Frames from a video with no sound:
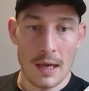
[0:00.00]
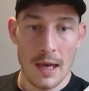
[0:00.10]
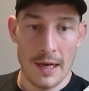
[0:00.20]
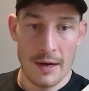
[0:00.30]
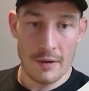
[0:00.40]

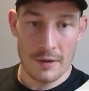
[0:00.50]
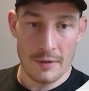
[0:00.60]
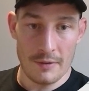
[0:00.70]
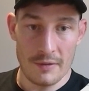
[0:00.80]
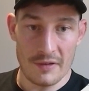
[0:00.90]
and then I
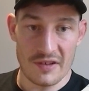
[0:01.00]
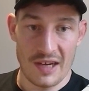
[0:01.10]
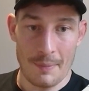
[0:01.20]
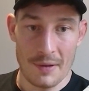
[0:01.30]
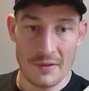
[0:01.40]
can
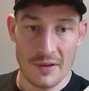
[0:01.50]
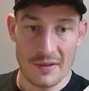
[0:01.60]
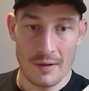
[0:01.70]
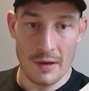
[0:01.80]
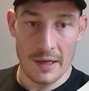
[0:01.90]
snap it to
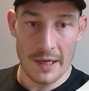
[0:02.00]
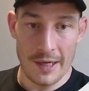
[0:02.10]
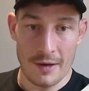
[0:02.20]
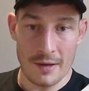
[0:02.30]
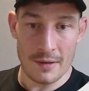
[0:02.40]
this line
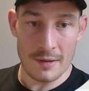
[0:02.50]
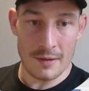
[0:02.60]
here.